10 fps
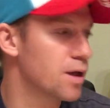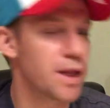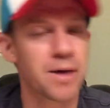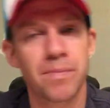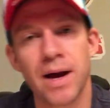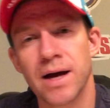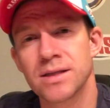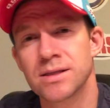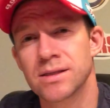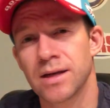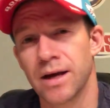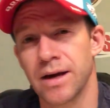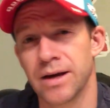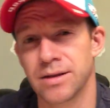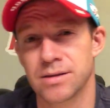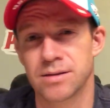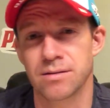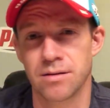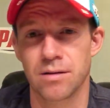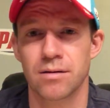leg pads and a
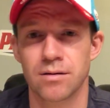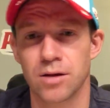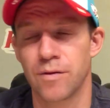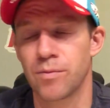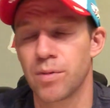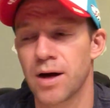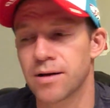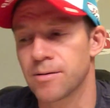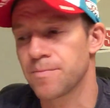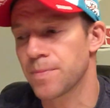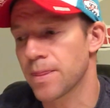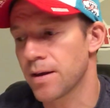glove and blocker.